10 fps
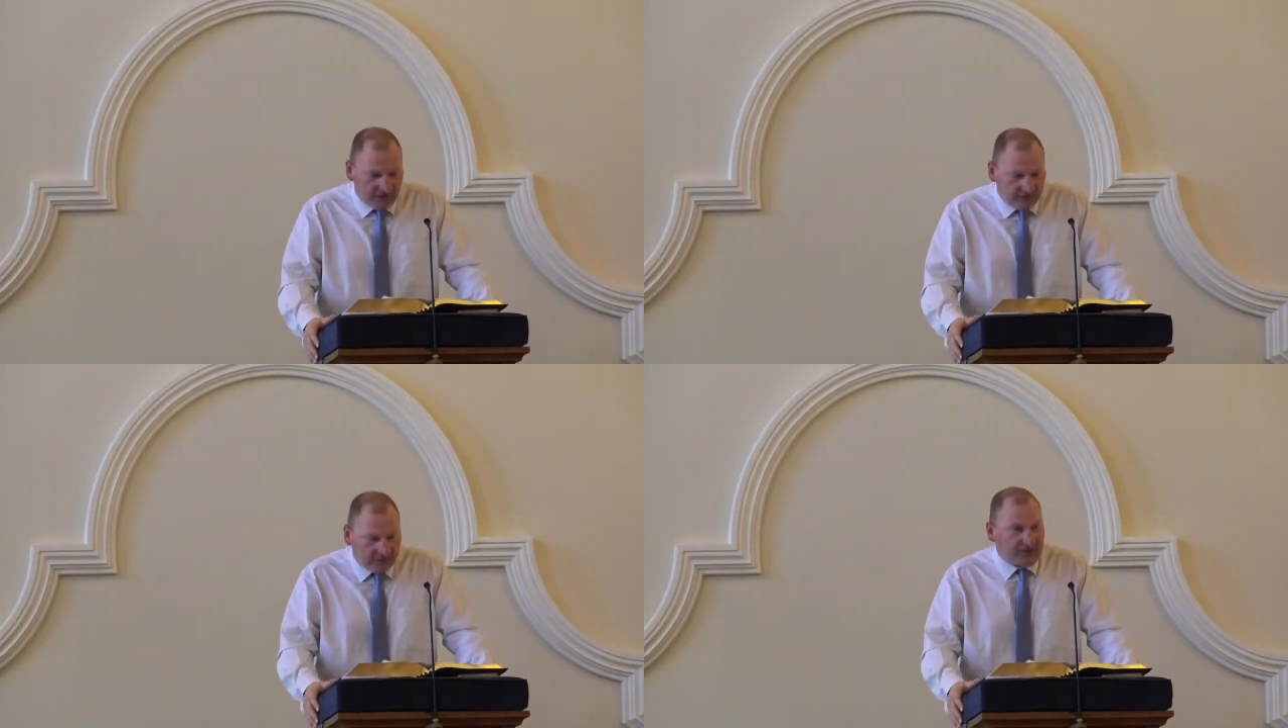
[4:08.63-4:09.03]

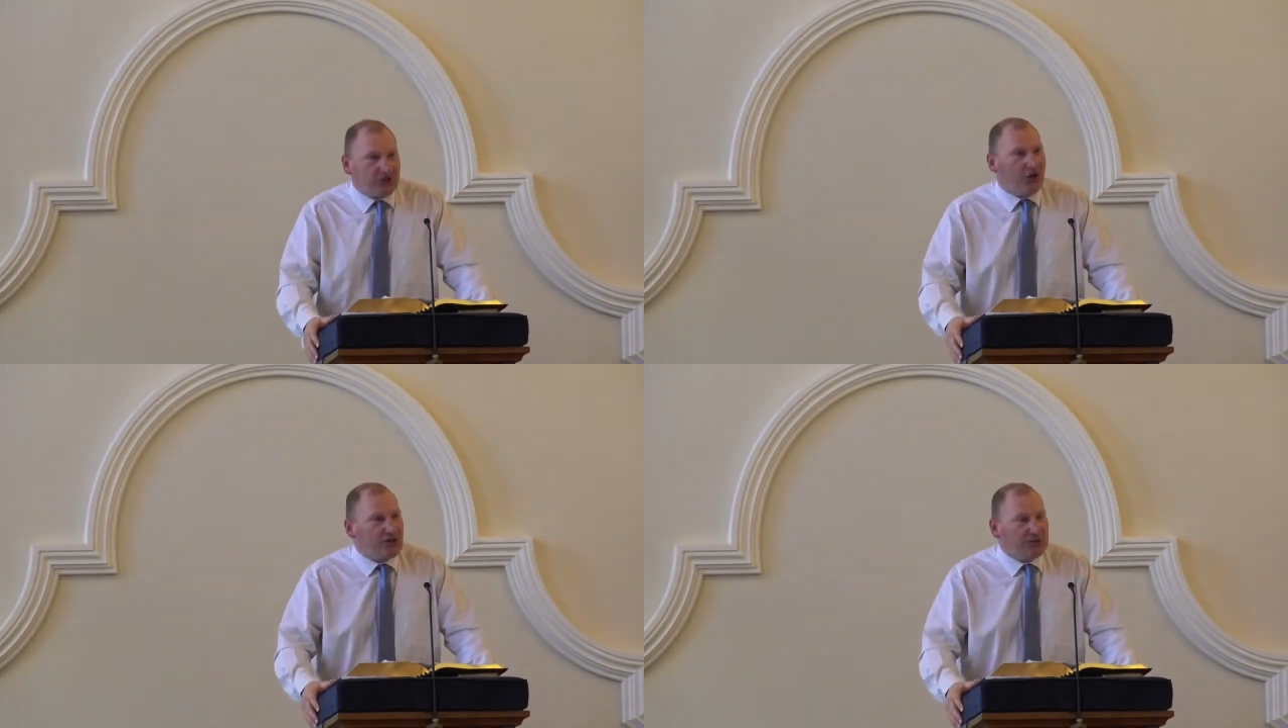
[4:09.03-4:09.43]
That as a
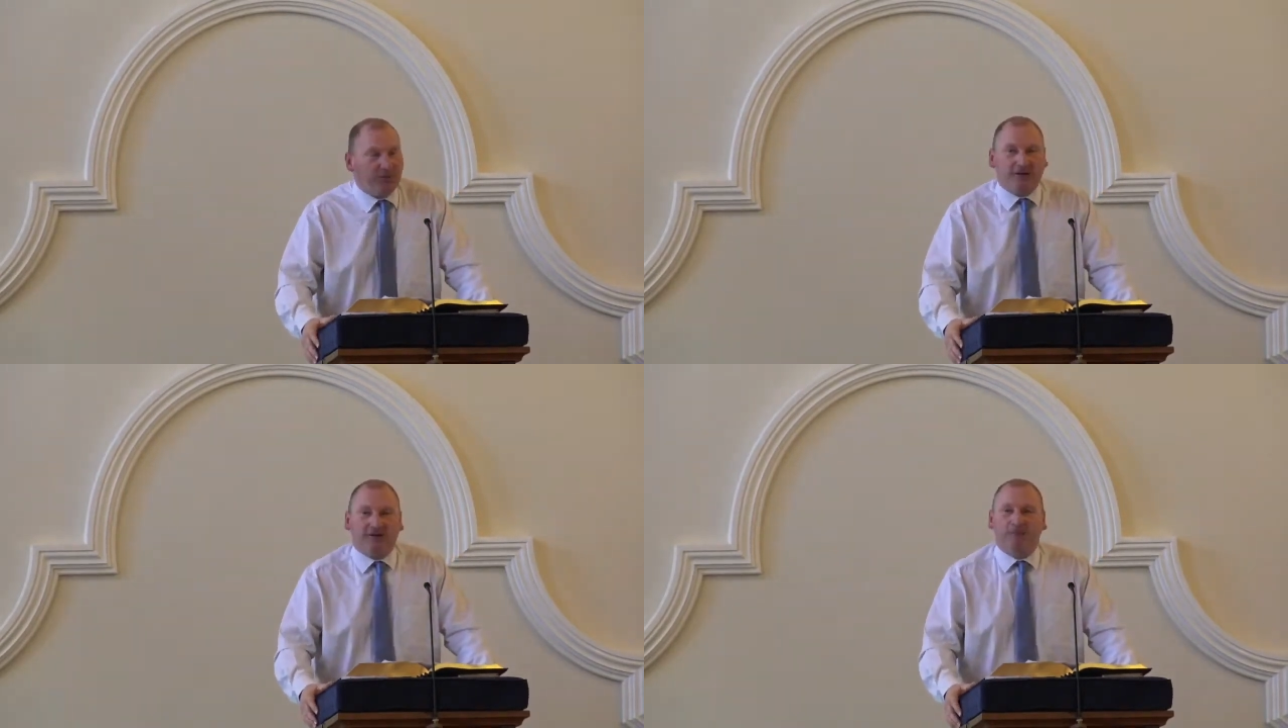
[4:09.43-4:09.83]

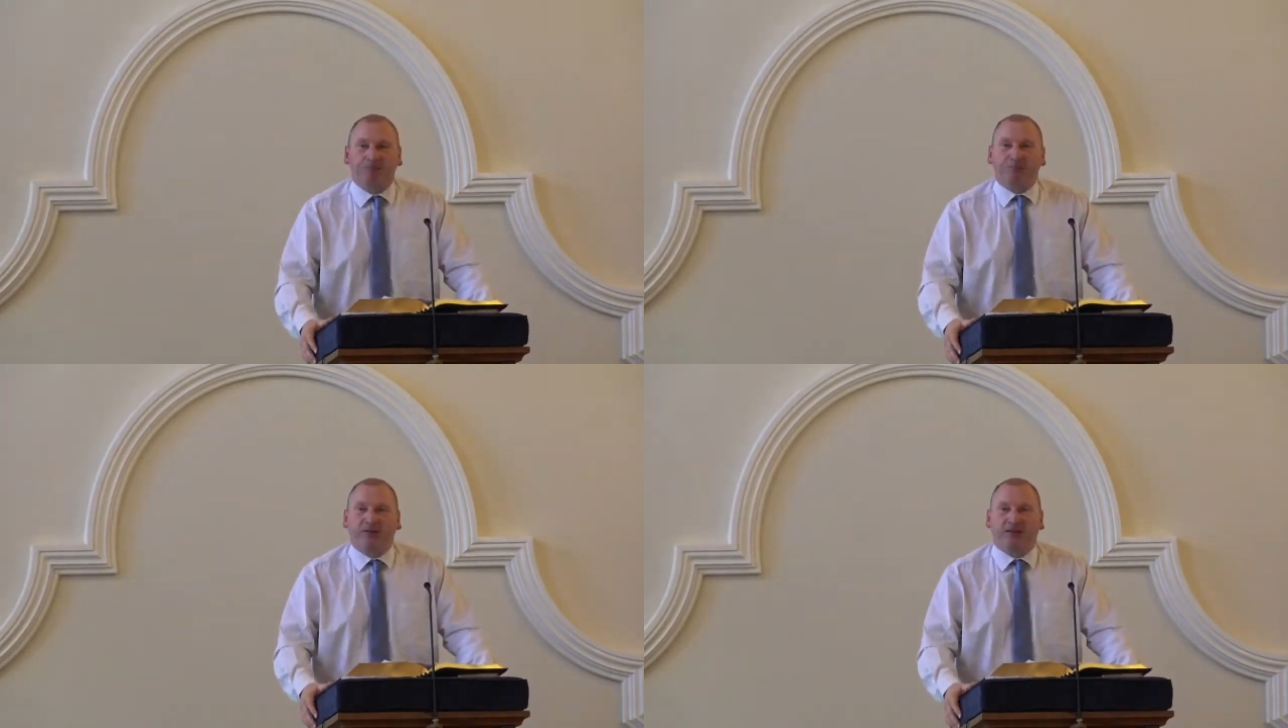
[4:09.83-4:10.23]
husband,
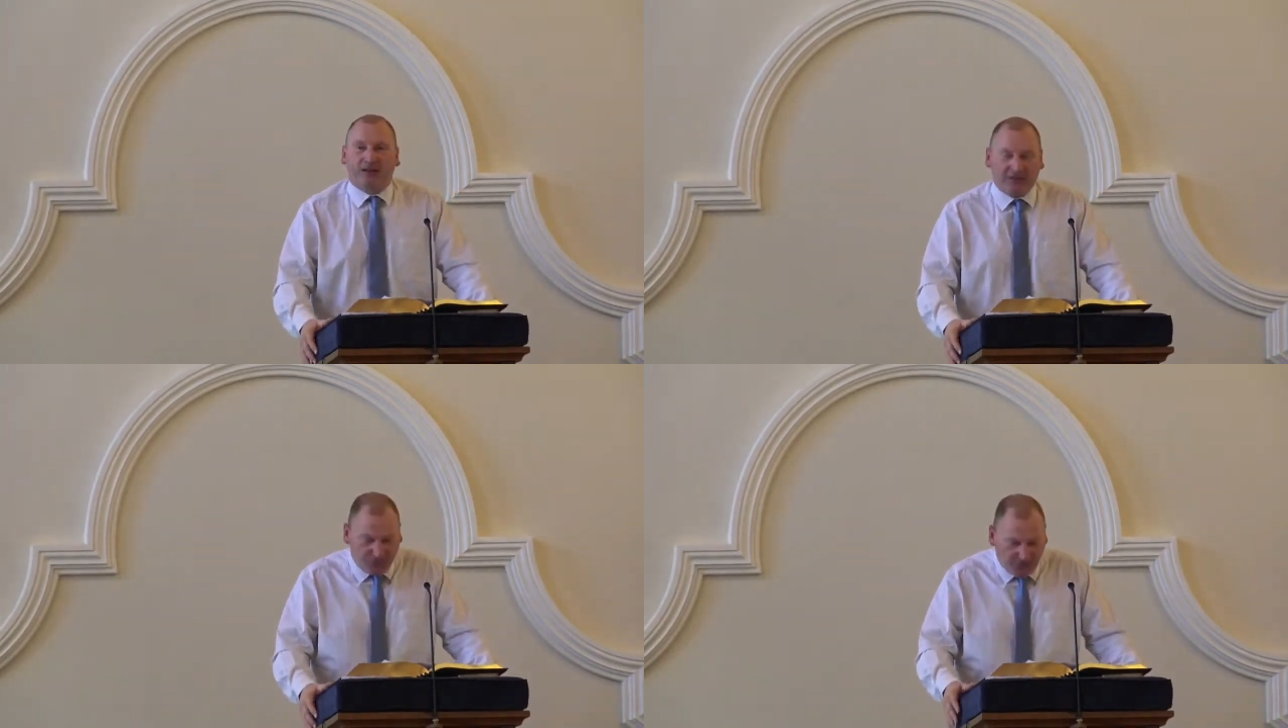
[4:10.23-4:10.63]

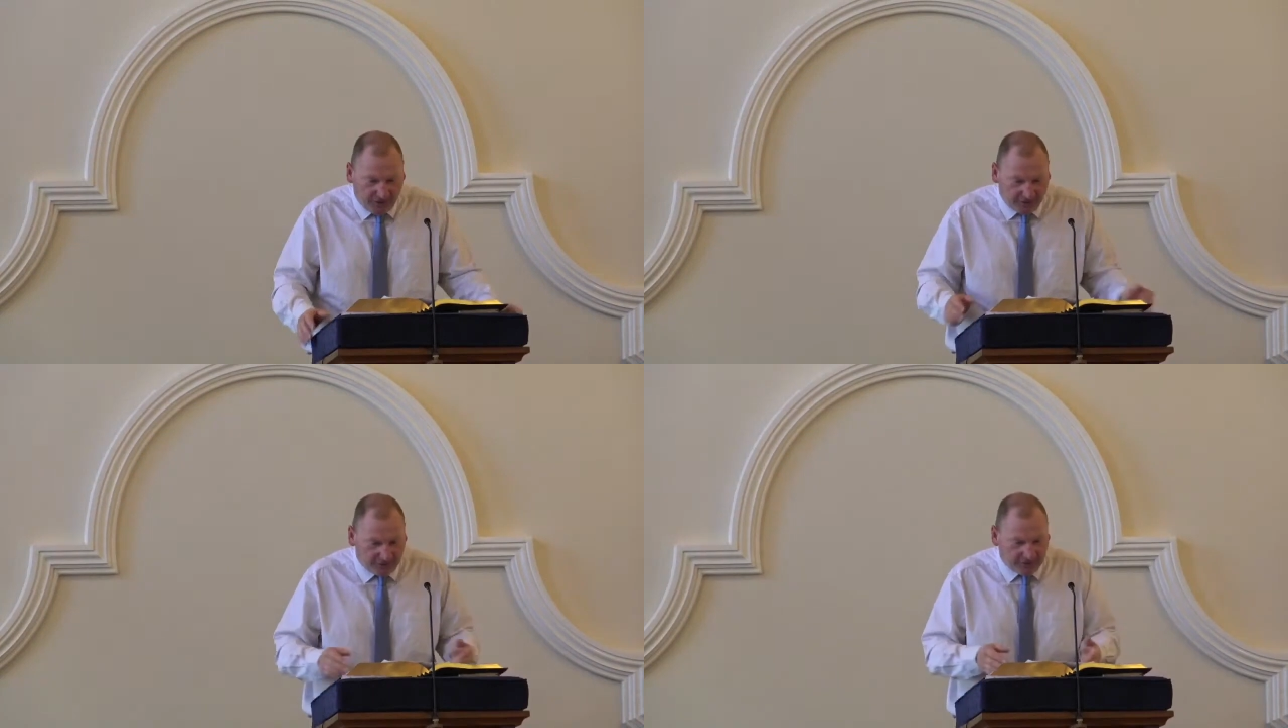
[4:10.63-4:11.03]
as a
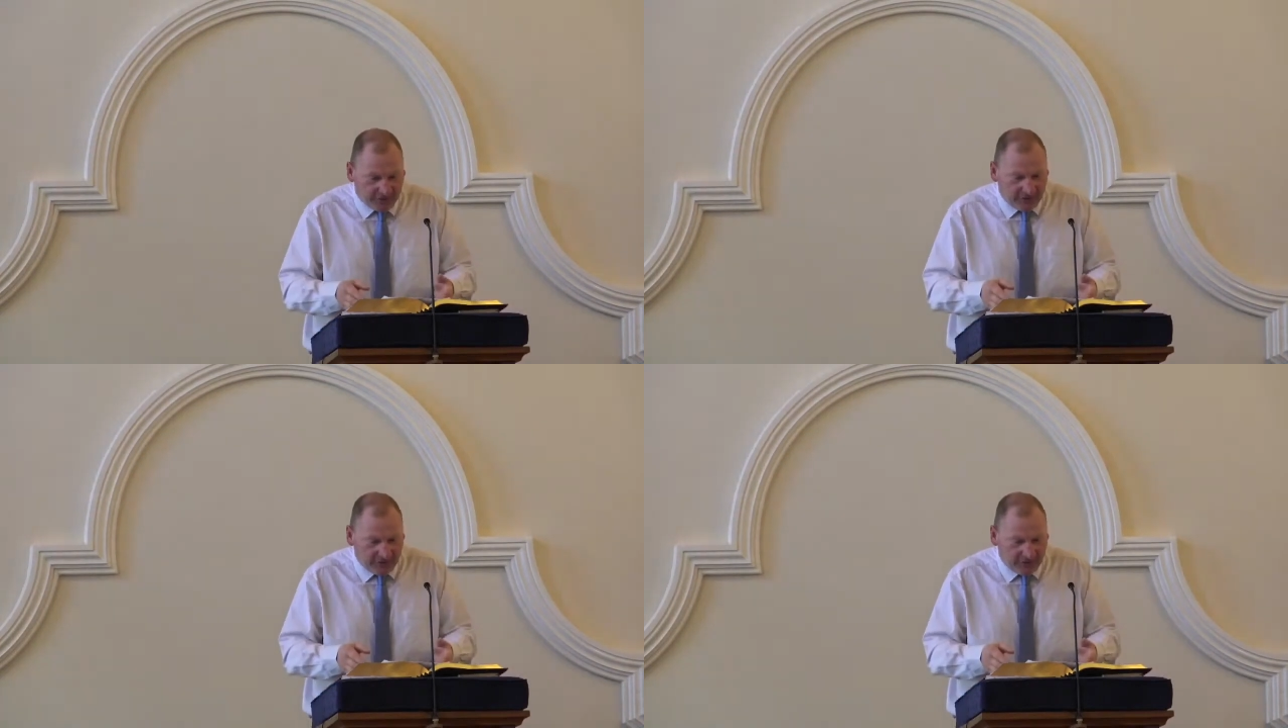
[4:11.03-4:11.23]
father,